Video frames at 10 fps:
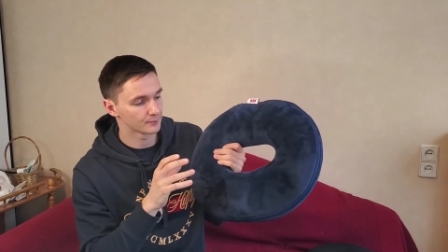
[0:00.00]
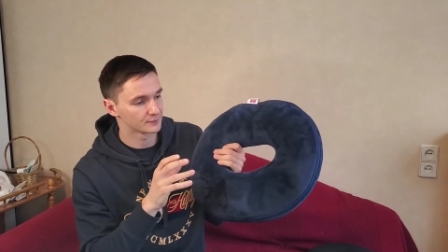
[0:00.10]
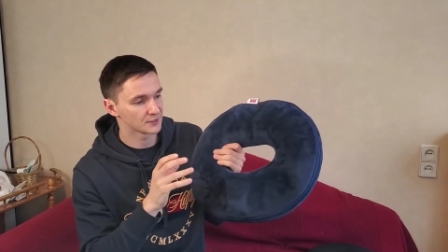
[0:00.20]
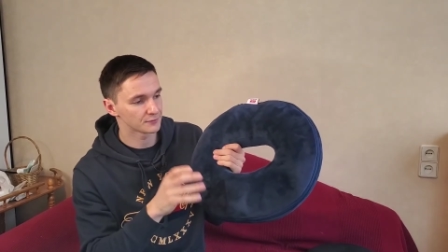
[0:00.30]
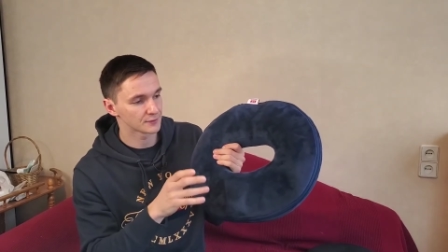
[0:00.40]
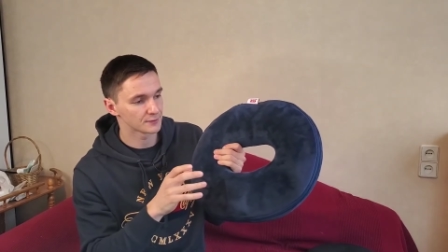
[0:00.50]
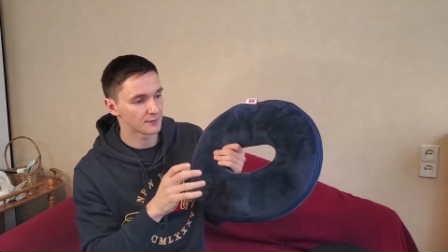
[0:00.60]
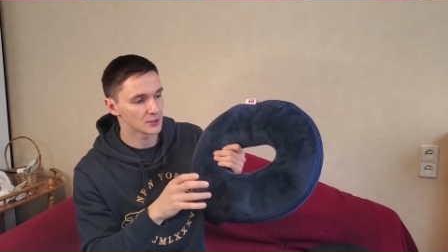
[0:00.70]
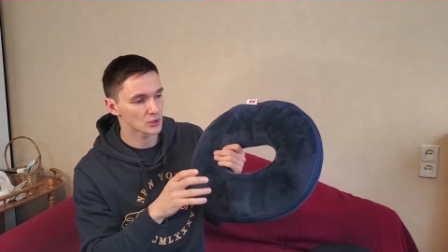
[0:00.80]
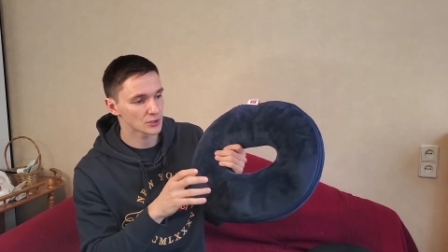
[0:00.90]
different
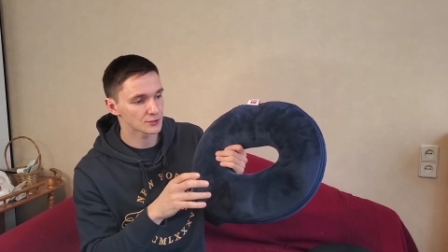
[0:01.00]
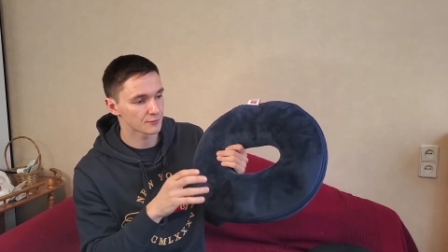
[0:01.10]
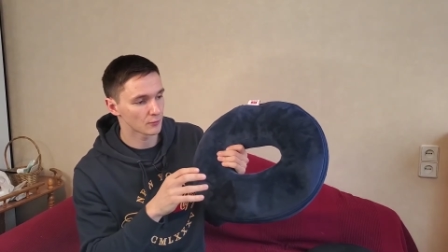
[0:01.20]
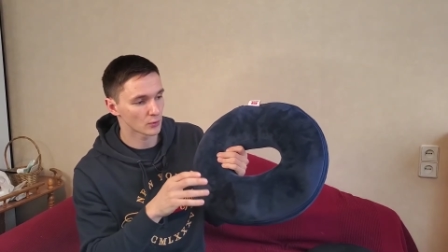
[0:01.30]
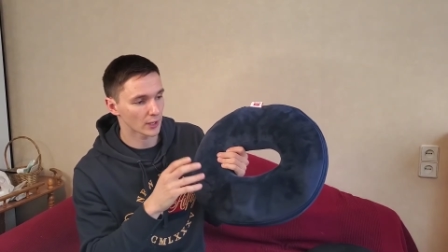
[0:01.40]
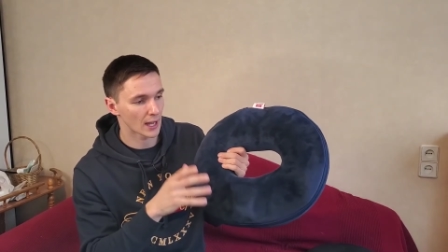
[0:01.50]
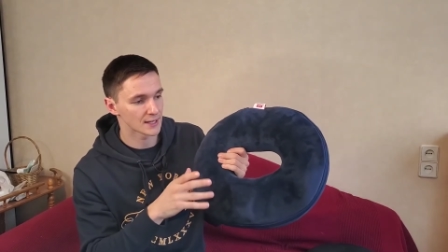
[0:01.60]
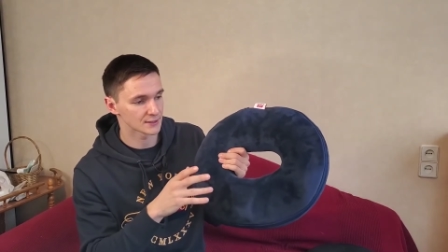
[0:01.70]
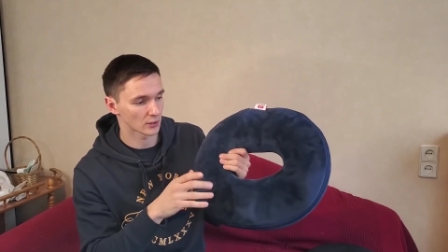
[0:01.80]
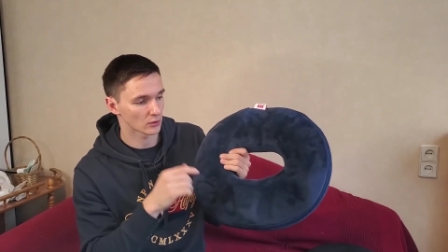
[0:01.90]
features for
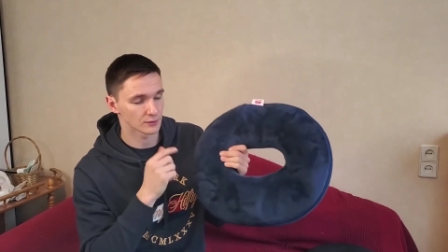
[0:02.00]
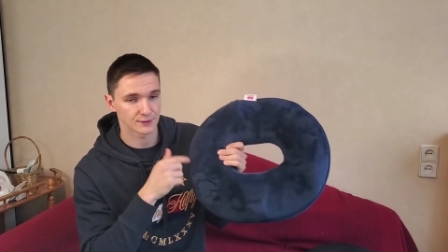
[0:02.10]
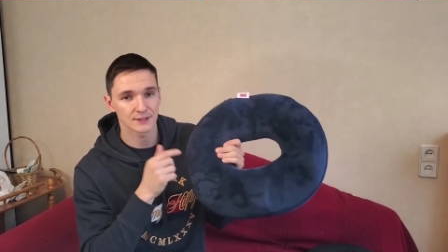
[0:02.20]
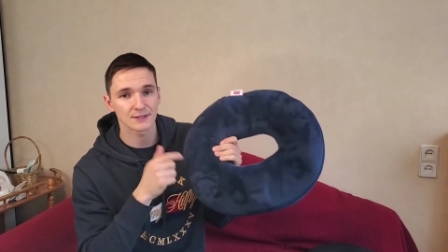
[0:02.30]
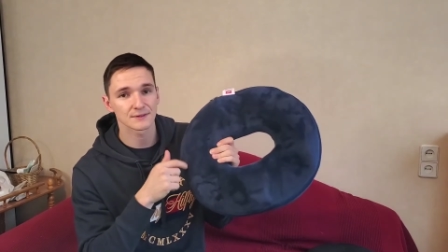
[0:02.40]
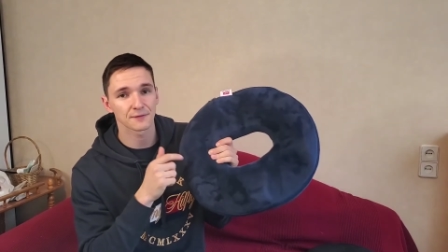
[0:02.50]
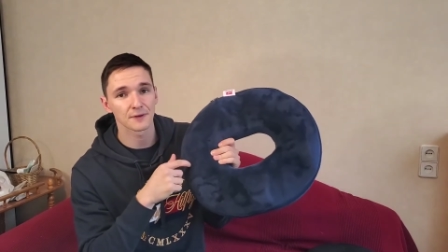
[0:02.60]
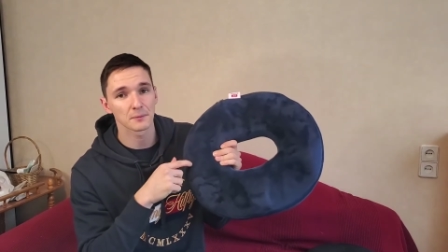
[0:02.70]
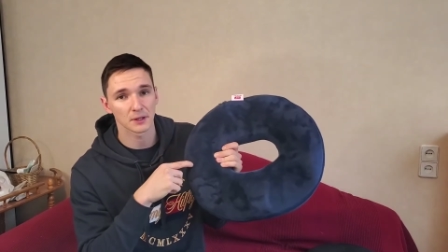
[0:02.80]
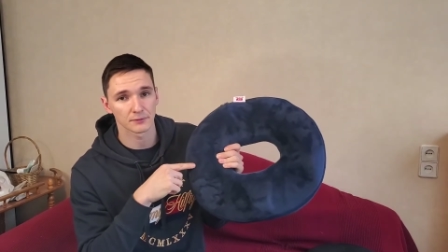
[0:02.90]
guys and girls. This is a
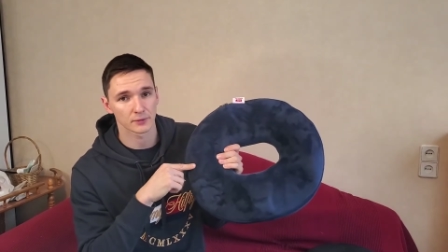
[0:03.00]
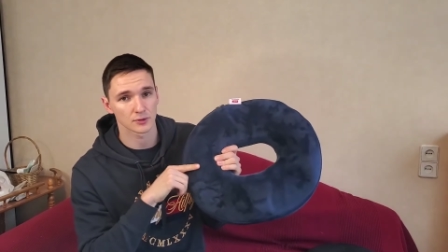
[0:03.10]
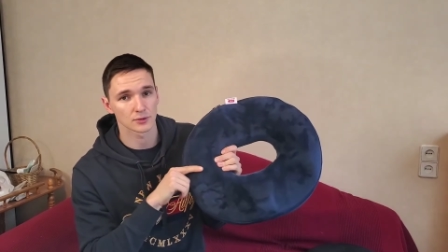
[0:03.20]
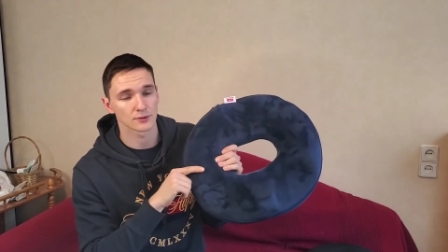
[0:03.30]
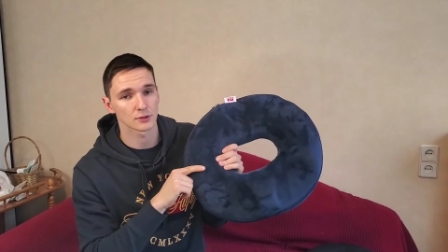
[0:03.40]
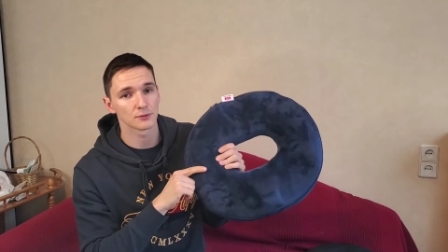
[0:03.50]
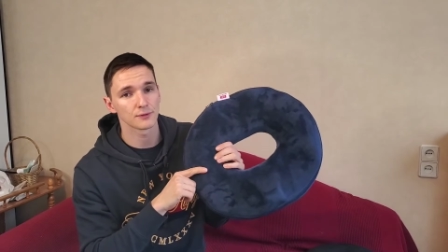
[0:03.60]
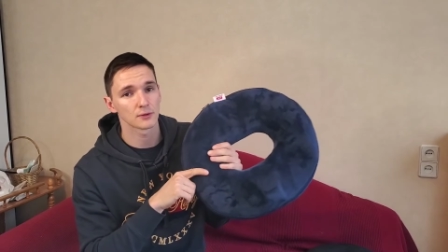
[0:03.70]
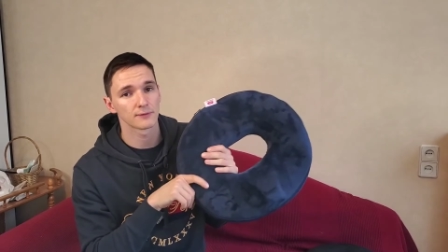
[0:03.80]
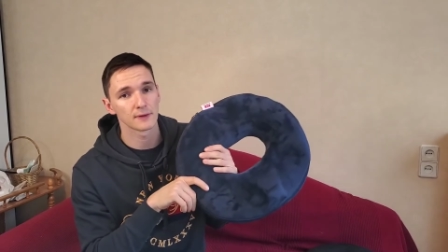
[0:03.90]
female version. So
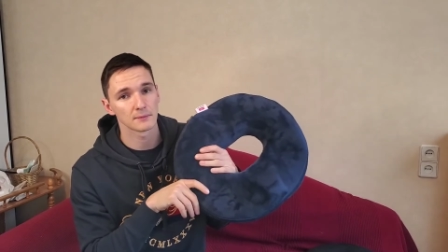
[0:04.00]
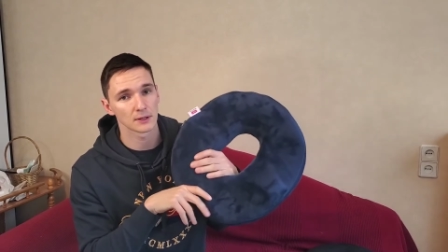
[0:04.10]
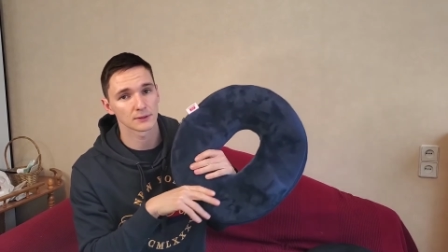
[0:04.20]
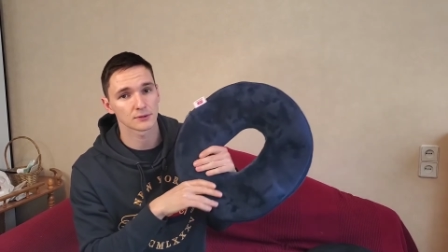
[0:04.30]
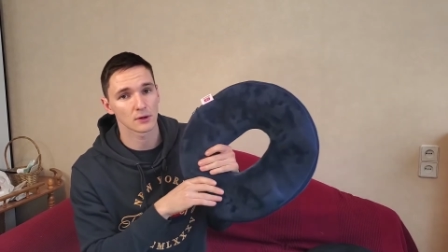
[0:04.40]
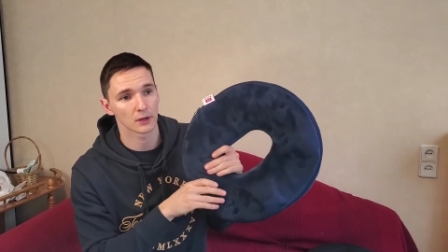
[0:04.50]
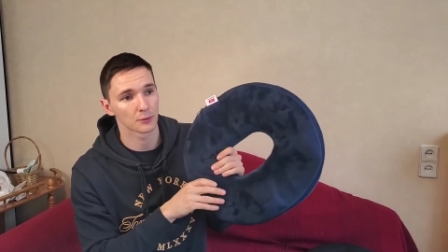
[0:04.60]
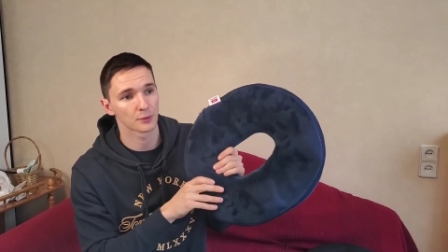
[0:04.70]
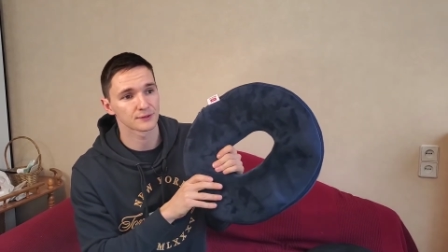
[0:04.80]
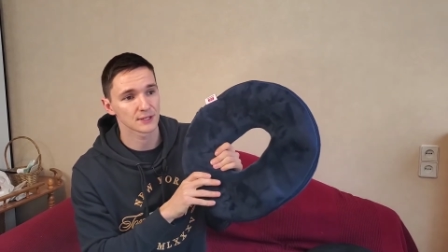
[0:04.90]
if you're a female
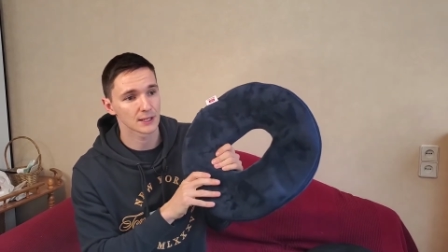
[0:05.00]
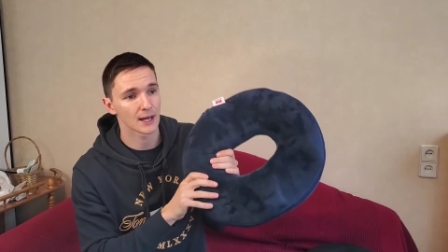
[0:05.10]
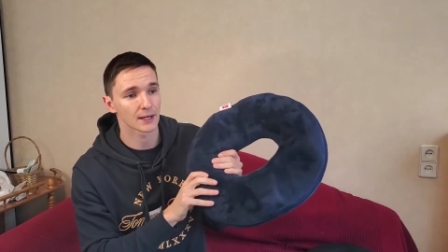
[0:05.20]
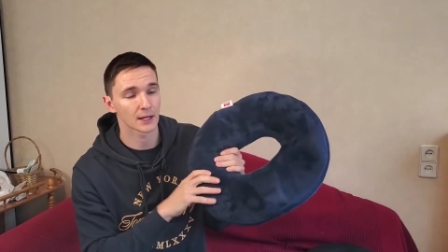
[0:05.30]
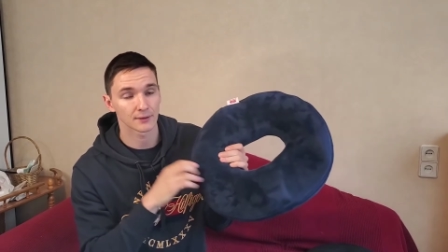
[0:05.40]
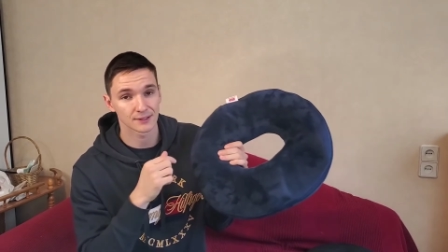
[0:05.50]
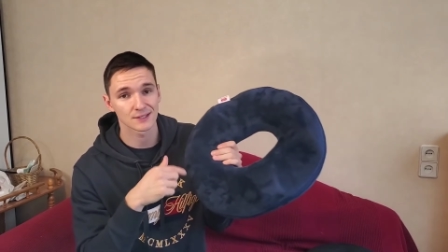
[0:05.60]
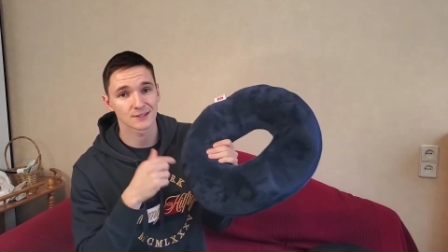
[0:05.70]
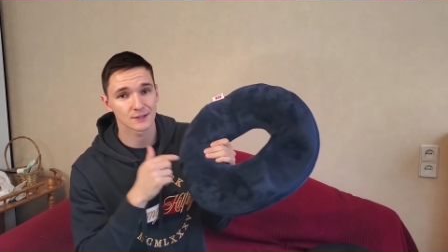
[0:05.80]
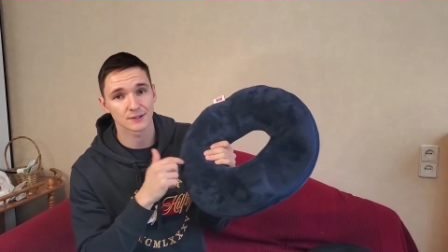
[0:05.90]
struggling with sciatica,
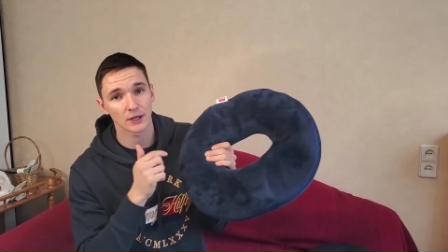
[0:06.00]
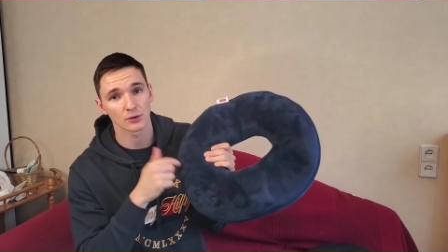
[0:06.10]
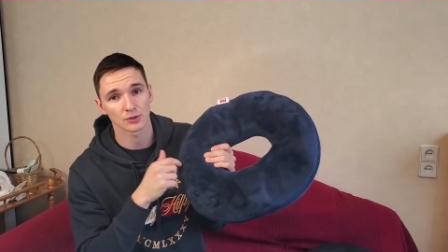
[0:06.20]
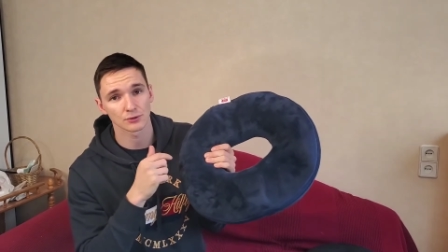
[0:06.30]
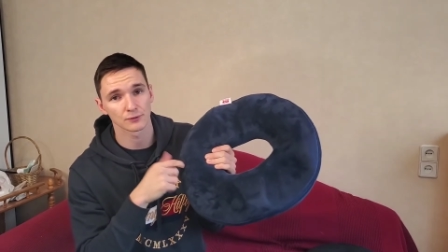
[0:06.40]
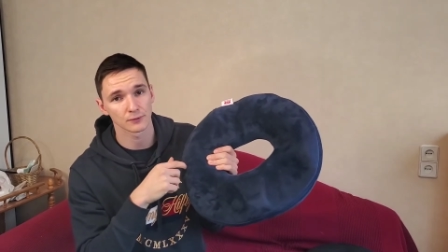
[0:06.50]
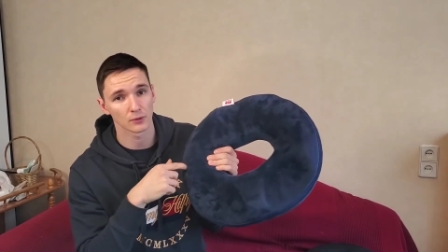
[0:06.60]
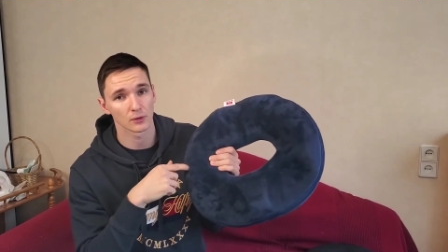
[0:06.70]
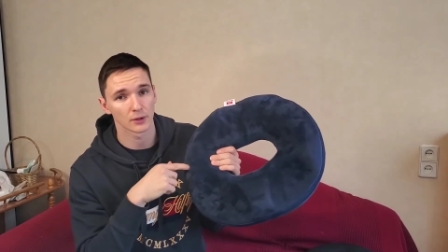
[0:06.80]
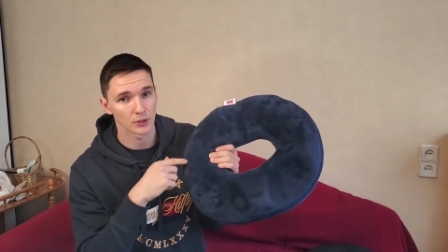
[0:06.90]
this is the seat cushion
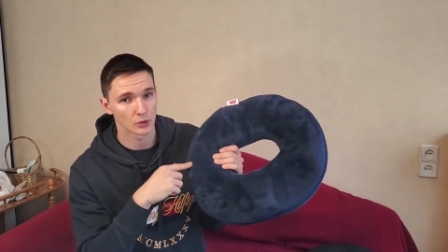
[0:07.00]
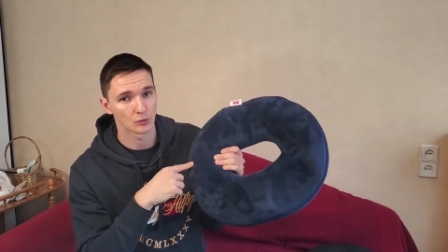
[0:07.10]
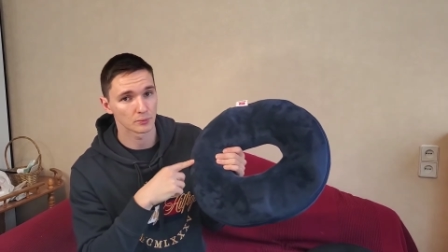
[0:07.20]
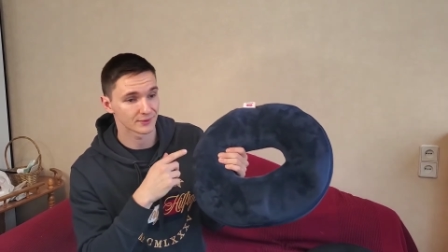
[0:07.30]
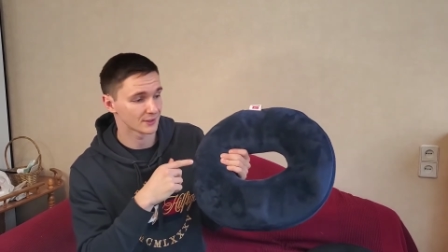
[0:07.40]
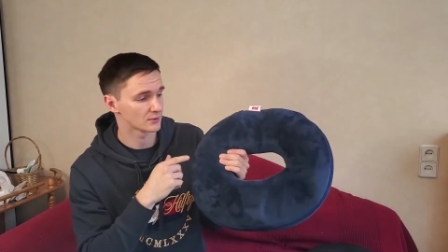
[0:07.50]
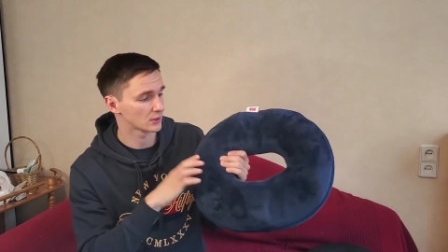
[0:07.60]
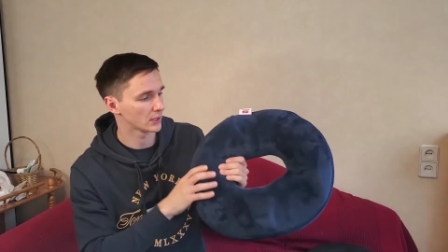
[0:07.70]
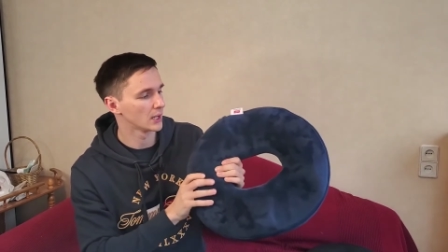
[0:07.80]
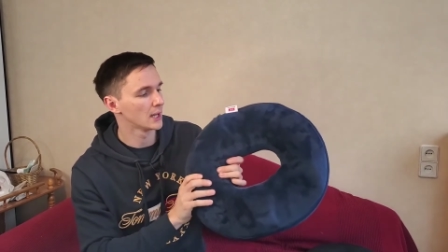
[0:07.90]
for you potentially.